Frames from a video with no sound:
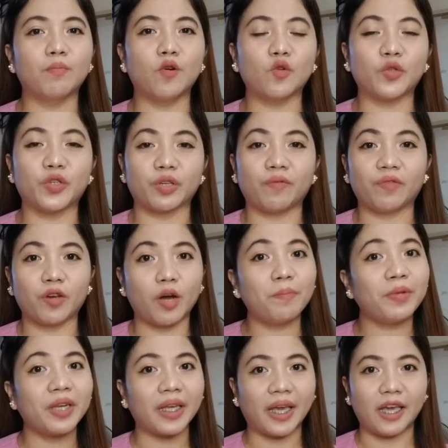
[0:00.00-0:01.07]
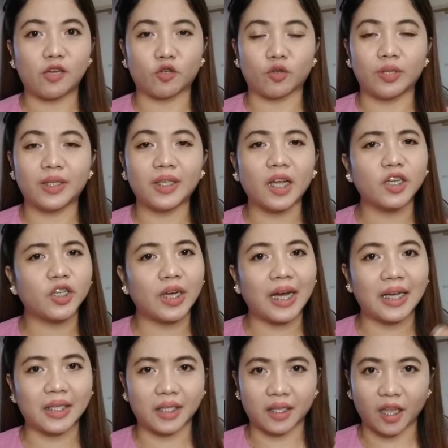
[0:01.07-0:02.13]
modes of communication such
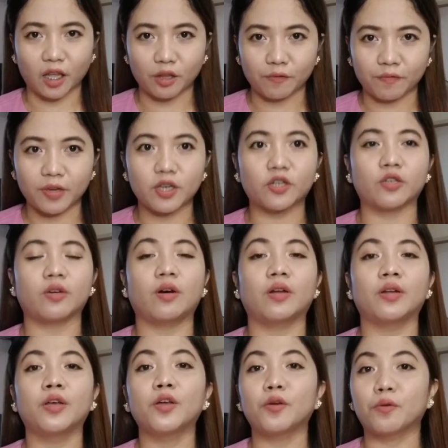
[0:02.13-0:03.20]
as television,